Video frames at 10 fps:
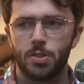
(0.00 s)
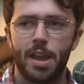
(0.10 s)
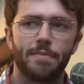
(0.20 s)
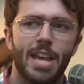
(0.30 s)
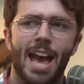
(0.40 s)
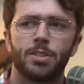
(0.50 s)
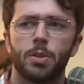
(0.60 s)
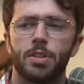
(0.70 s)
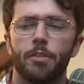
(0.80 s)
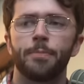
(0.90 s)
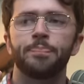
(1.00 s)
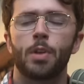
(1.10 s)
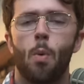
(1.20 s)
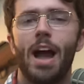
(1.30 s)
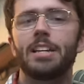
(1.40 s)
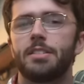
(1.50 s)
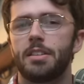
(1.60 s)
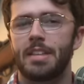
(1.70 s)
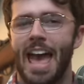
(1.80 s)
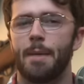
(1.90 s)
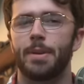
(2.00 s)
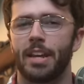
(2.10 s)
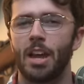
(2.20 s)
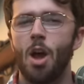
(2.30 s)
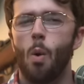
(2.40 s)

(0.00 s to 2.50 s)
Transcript: So you have to ask yourself why is this happening?